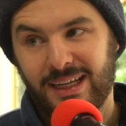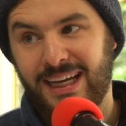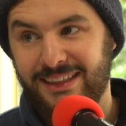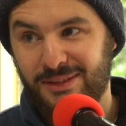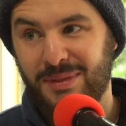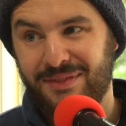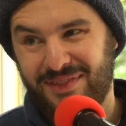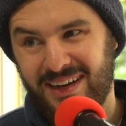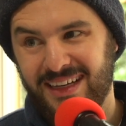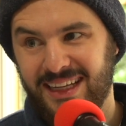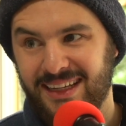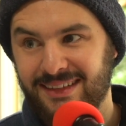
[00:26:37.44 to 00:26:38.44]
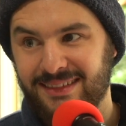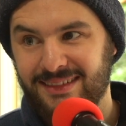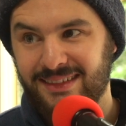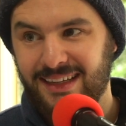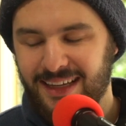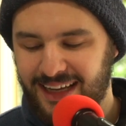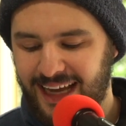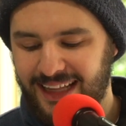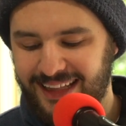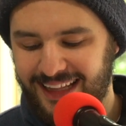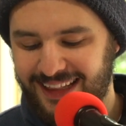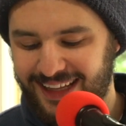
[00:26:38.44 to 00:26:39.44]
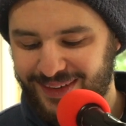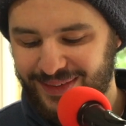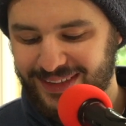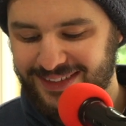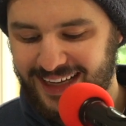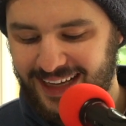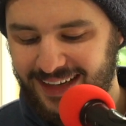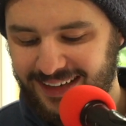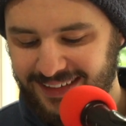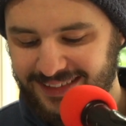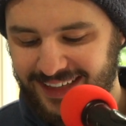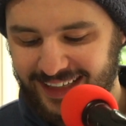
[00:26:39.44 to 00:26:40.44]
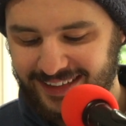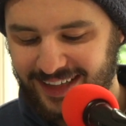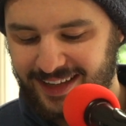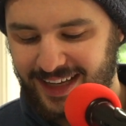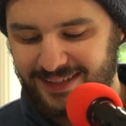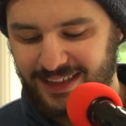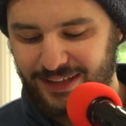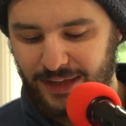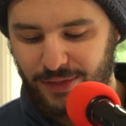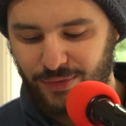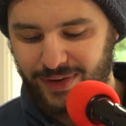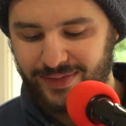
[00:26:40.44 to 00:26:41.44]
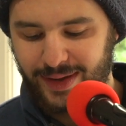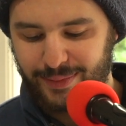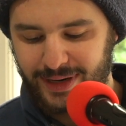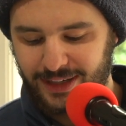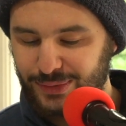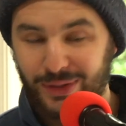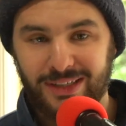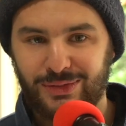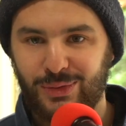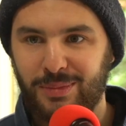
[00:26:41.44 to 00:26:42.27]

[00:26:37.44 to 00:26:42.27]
It's a bit funny. And then there was like the classic like three vampires walking to